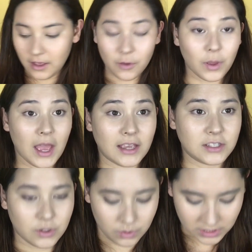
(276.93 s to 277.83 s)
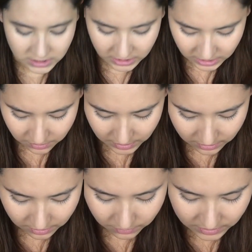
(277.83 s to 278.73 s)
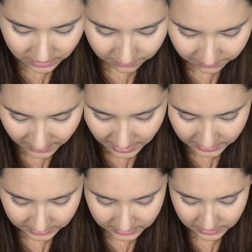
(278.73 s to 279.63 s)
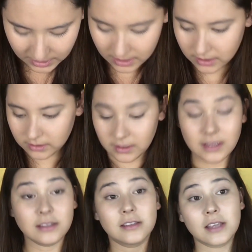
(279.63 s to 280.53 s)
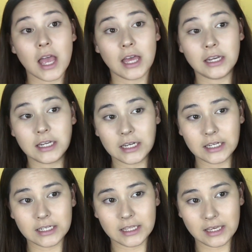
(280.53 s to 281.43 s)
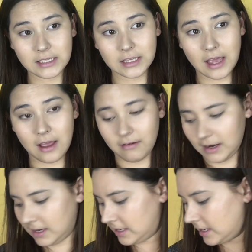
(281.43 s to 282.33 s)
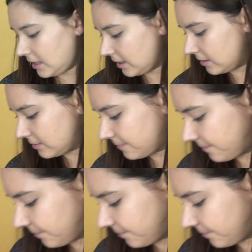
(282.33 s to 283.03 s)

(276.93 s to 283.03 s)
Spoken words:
Okay, so continuing on with the face, let's dig into this guy right here.